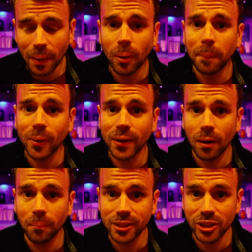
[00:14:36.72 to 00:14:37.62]
And what body
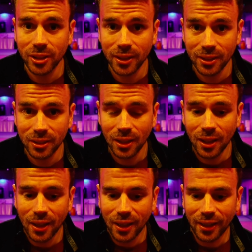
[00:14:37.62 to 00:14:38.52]
composition is
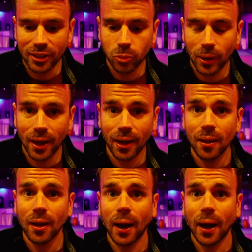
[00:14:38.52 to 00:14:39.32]
where